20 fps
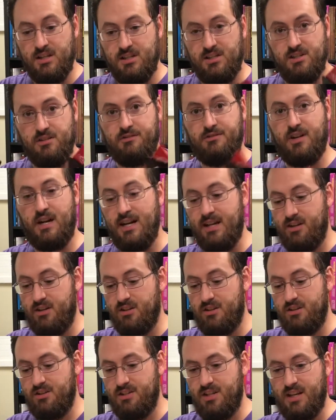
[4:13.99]

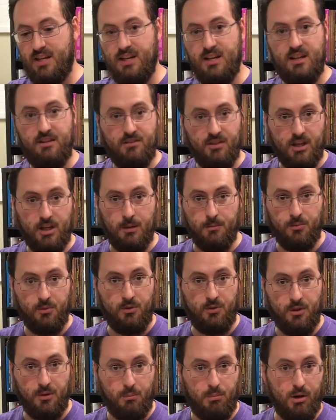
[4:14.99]
dividers, and it even comes
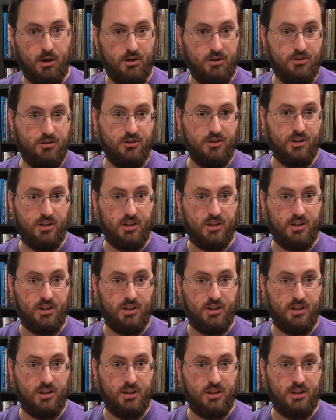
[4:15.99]
with a bunch